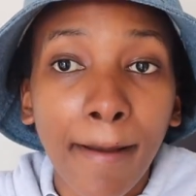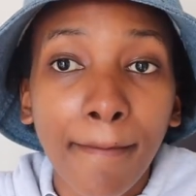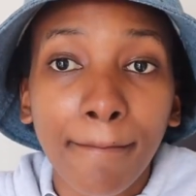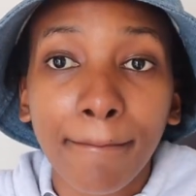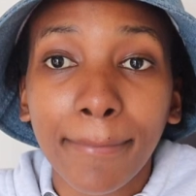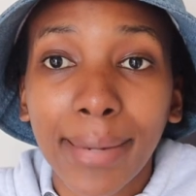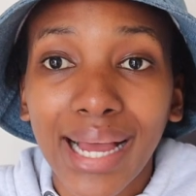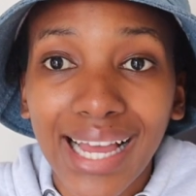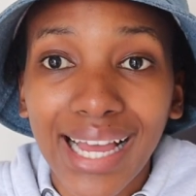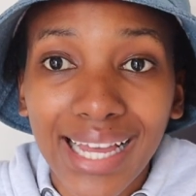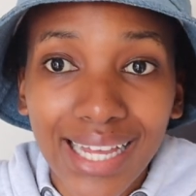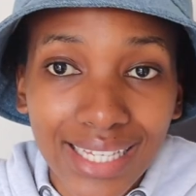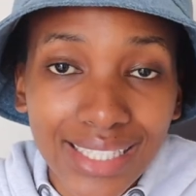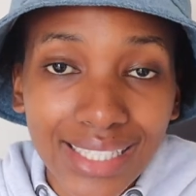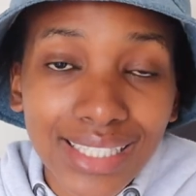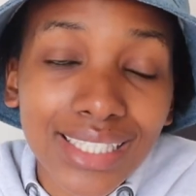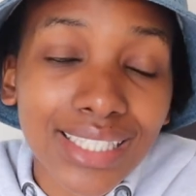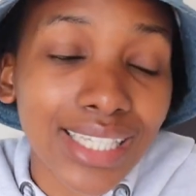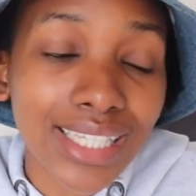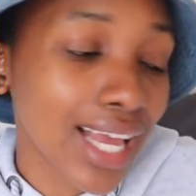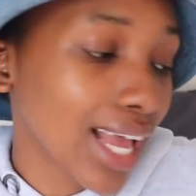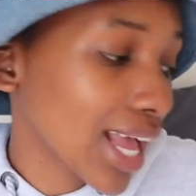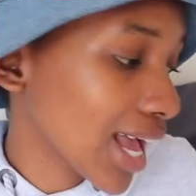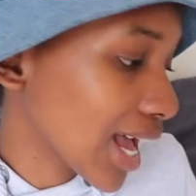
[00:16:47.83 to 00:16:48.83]
But
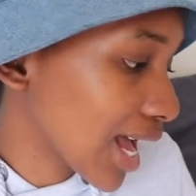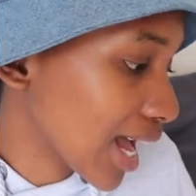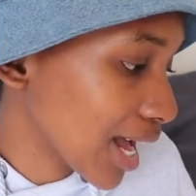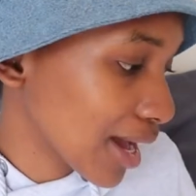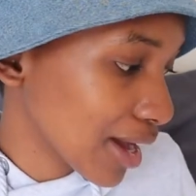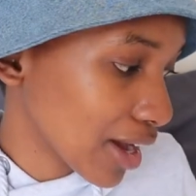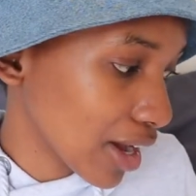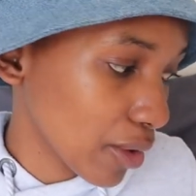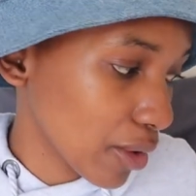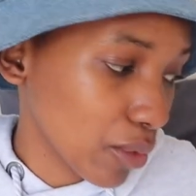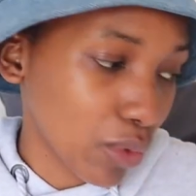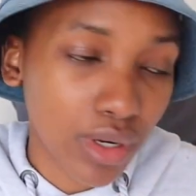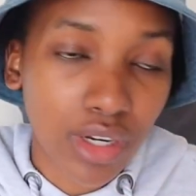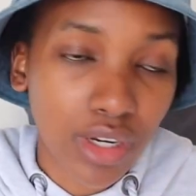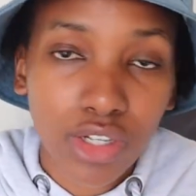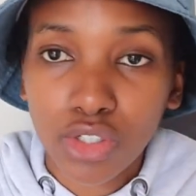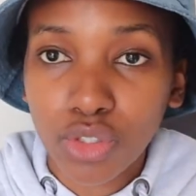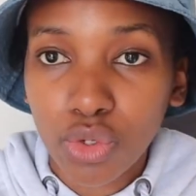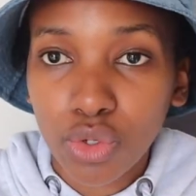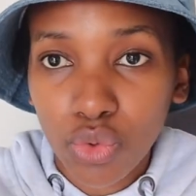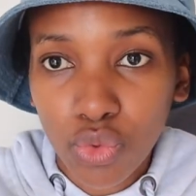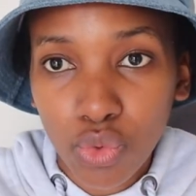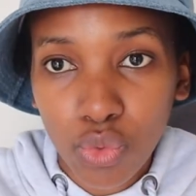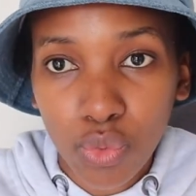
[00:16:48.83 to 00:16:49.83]
I want to
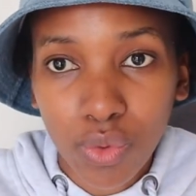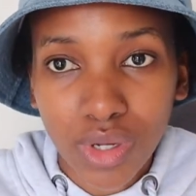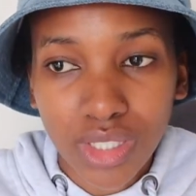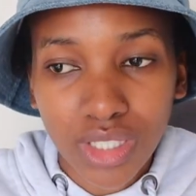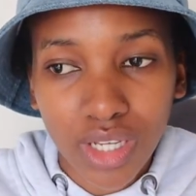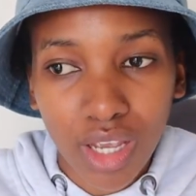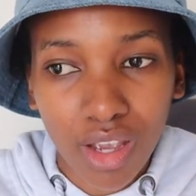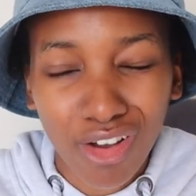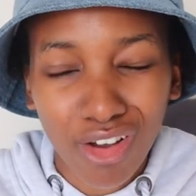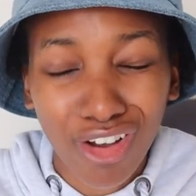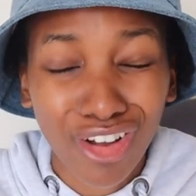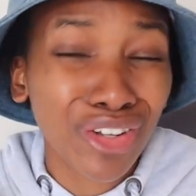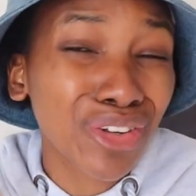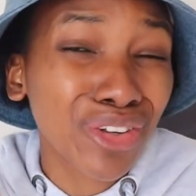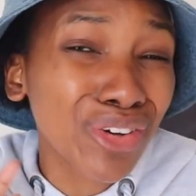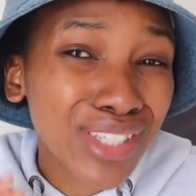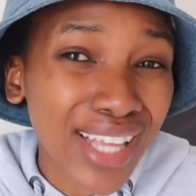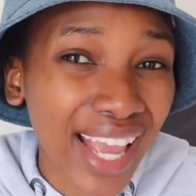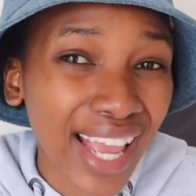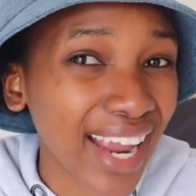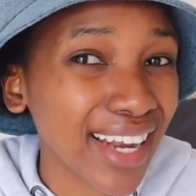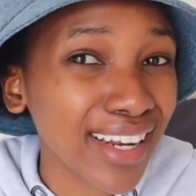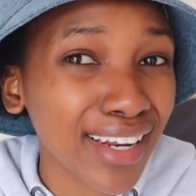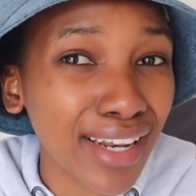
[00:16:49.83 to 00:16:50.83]
show you what I got, because I
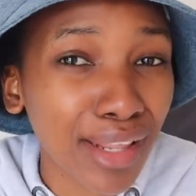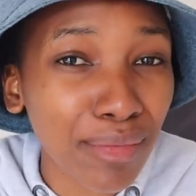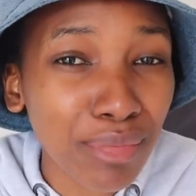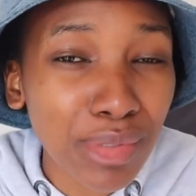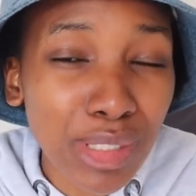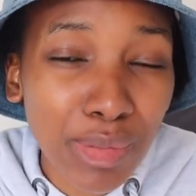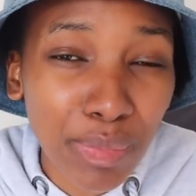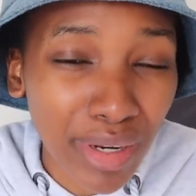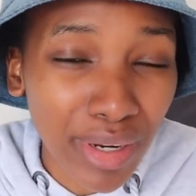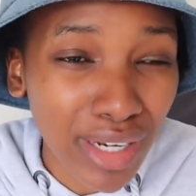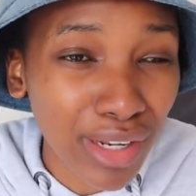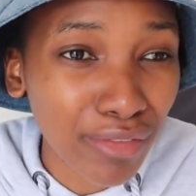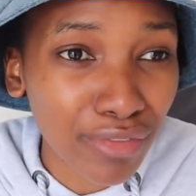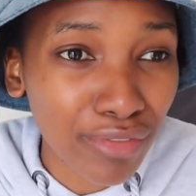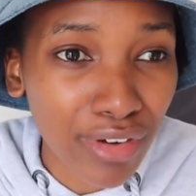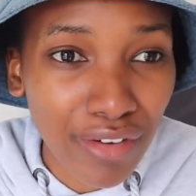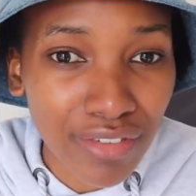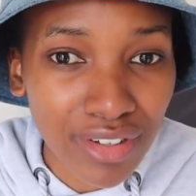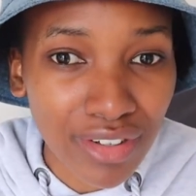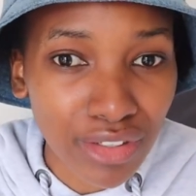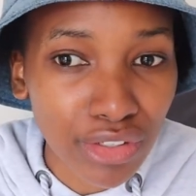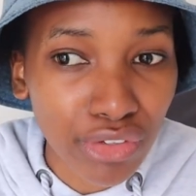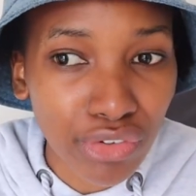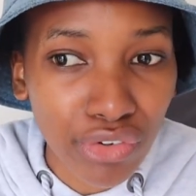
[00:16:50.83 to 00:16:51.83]
ended up spending
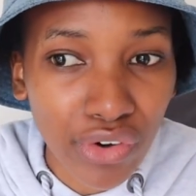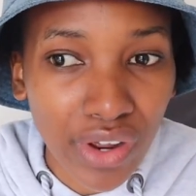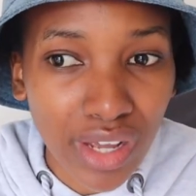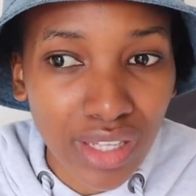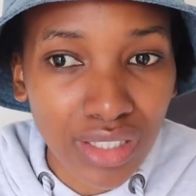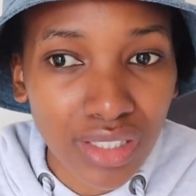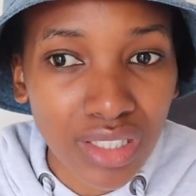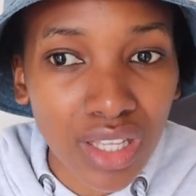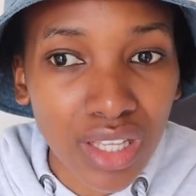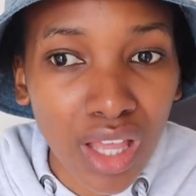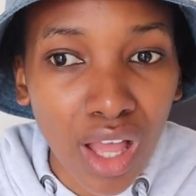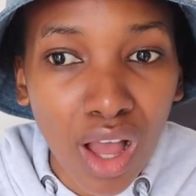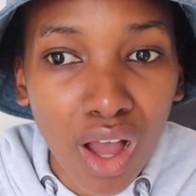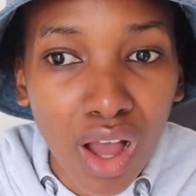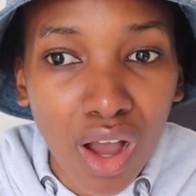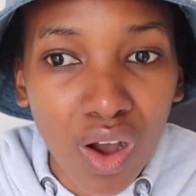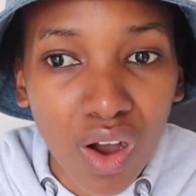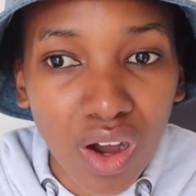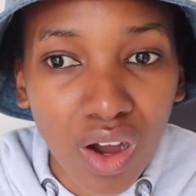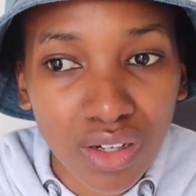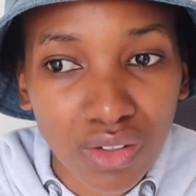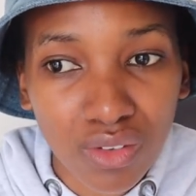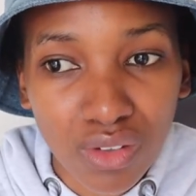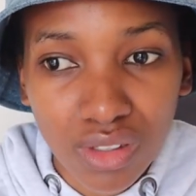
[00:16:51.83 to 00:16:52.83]
500 rand
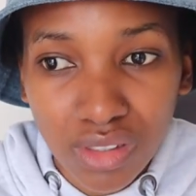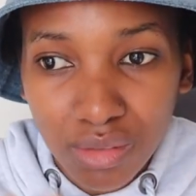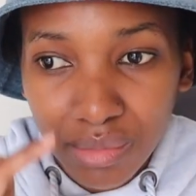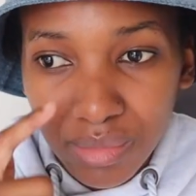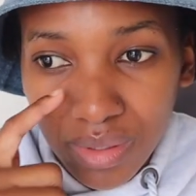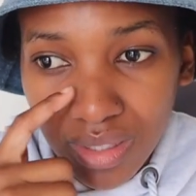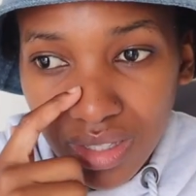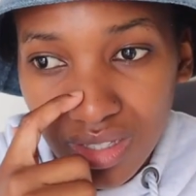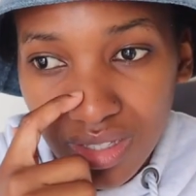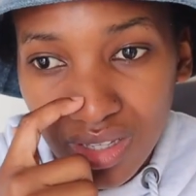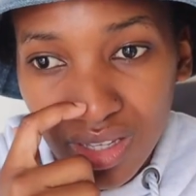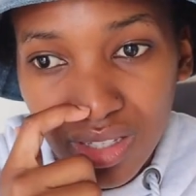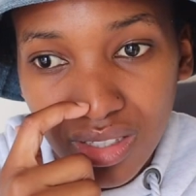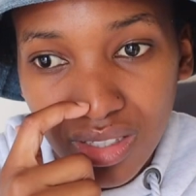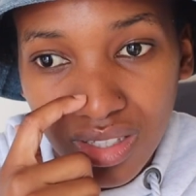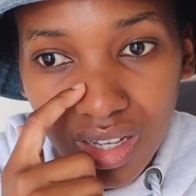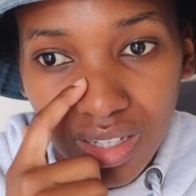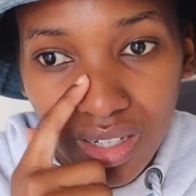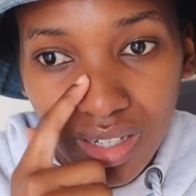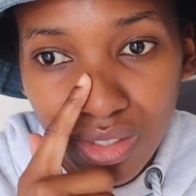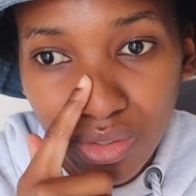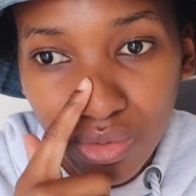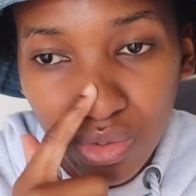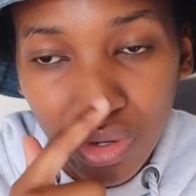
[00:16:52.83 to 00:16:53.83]
on cosmetics, and
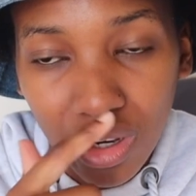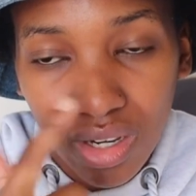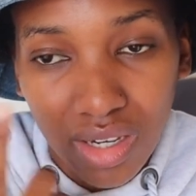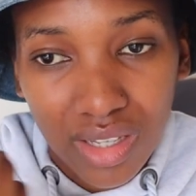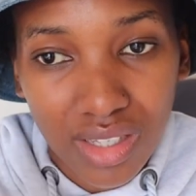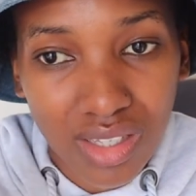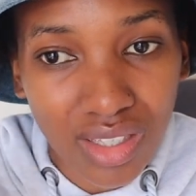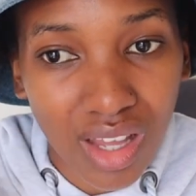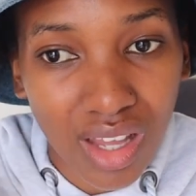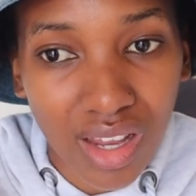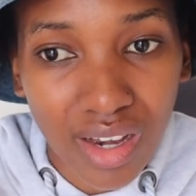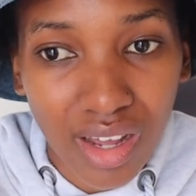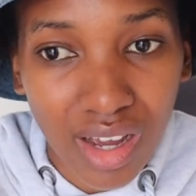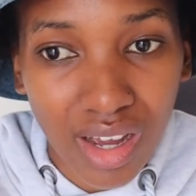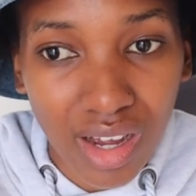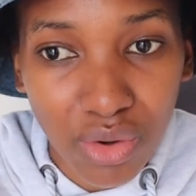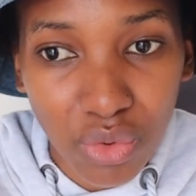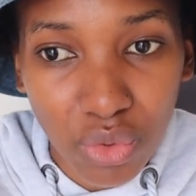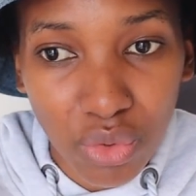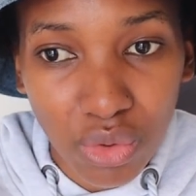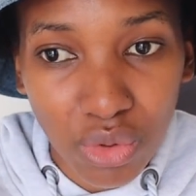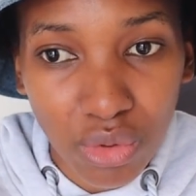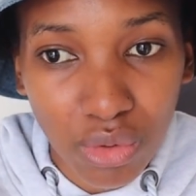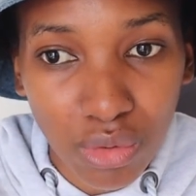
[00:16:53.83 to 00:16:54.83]
I don't understand how,